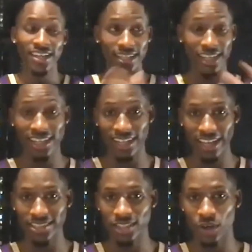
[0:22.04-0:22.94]

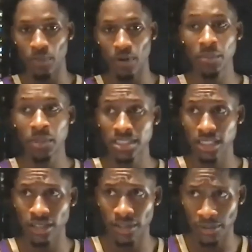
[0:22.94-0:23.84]
Yeah, so pretty much
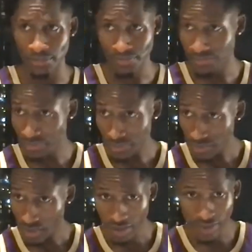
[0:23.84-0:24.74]

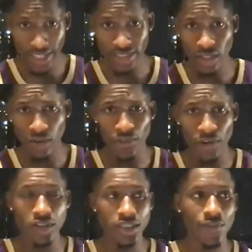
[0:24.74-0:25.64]
yeah, so for
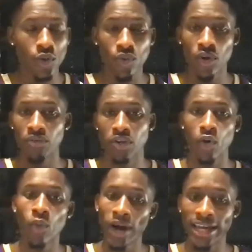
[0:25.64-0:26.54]
those of you who don't
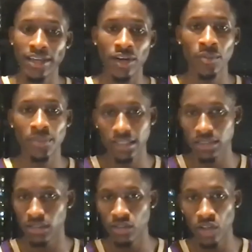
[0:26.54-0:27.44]
know who I am,
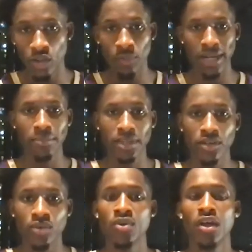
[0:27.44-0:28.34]
that you might be
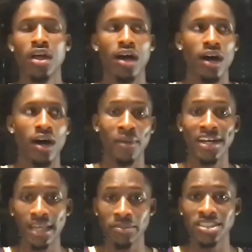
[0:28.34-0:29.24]
new, my
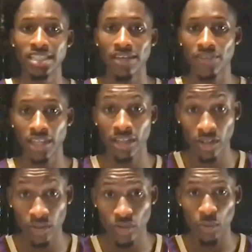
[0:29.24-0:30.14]
name is
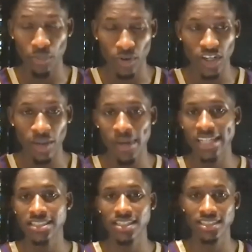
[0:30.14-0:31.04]
JBL Dupree. I'm
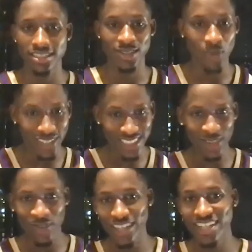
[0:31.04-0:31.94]
actually
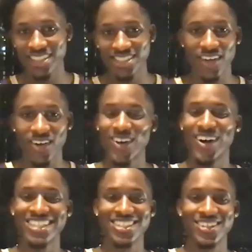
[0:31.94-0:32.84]
21 years old.
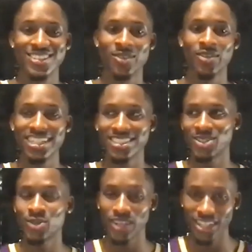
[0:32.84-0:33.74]
I turned
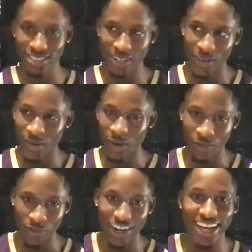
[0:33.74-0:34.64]
22 years old
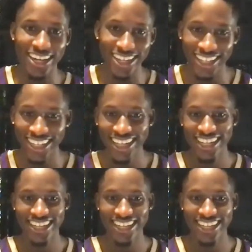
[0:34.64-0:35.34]
on Friday.